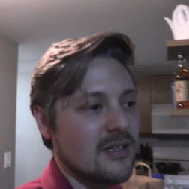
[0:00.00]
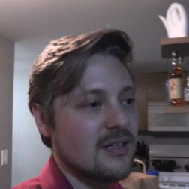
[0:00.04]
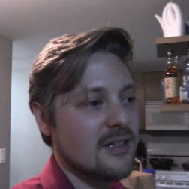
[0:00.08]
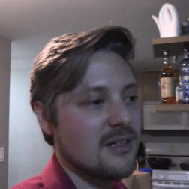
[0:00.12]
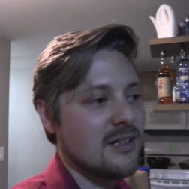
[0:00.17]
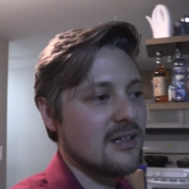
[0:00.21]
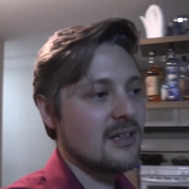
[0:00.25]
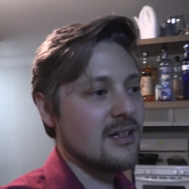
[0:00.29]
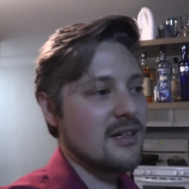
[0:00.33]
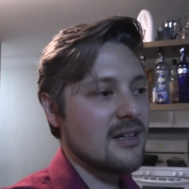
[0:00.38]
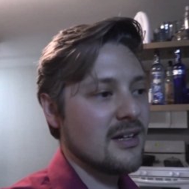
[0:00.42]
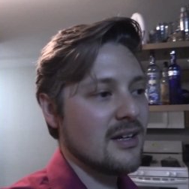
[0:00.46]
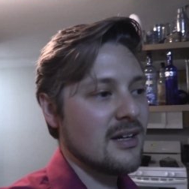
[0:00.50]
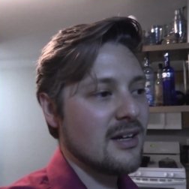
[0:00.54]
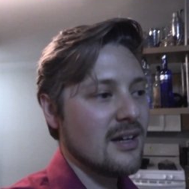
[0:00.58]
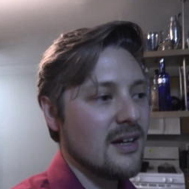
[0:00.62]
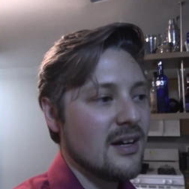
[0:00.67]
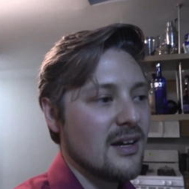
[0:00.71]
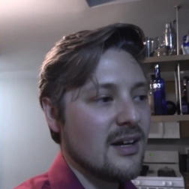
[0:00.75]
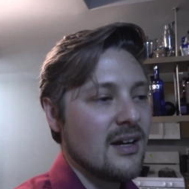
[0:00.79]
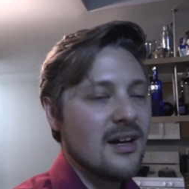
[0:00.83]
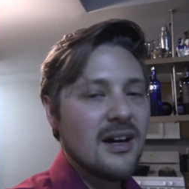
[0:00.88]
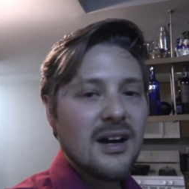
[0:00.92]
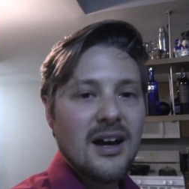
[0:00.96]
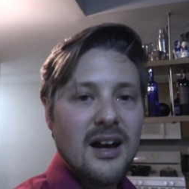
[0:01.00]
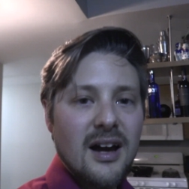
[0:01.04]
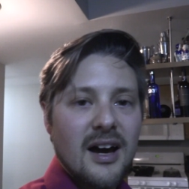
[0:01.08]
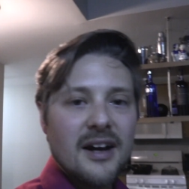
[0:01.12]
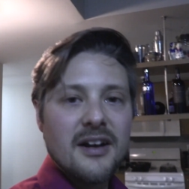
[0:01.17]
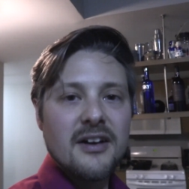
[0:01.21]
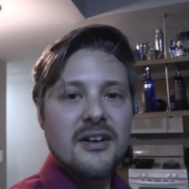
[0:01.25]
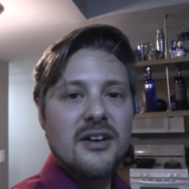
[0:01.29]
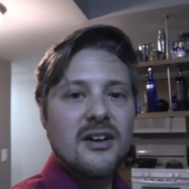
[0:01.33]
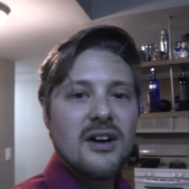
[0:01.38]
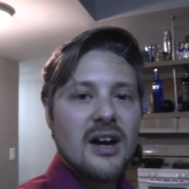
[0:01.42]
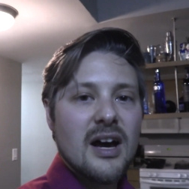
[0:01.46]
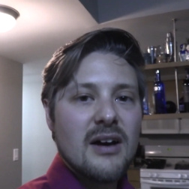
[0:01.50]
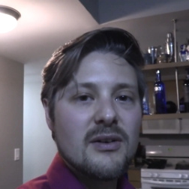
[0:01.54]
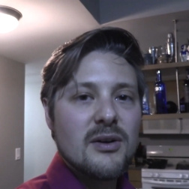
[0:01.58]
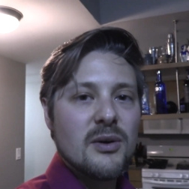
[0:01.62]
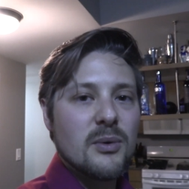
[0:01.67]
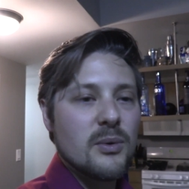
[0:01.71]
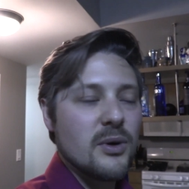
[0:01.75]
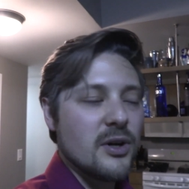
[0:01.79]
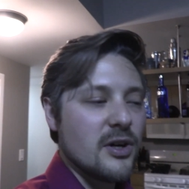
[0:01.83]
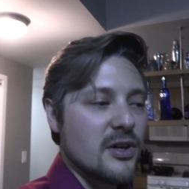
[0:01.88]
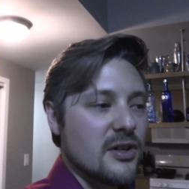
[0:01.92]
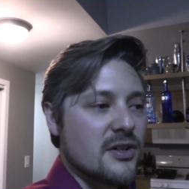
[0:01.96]
I don't know how it works. I don't know how
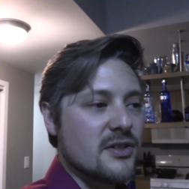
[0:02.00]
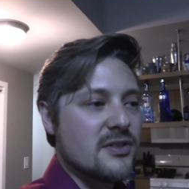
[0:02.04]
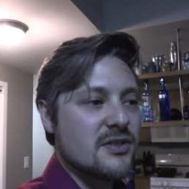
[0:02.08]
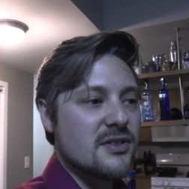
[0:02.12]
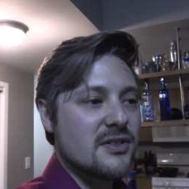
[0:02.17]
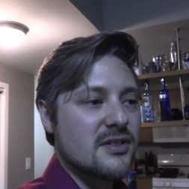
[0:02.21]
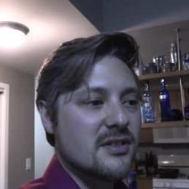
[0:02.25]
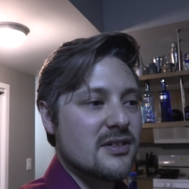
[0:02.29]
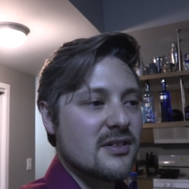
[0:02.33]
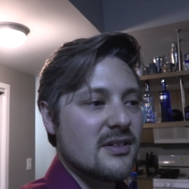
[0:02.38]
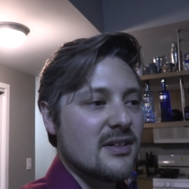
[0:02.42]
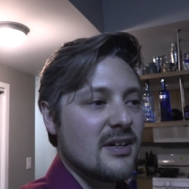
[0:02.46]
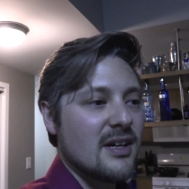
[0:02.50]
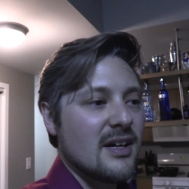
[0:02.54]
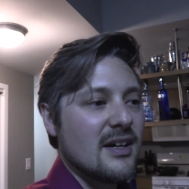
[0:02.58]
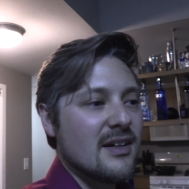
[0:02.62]
it works.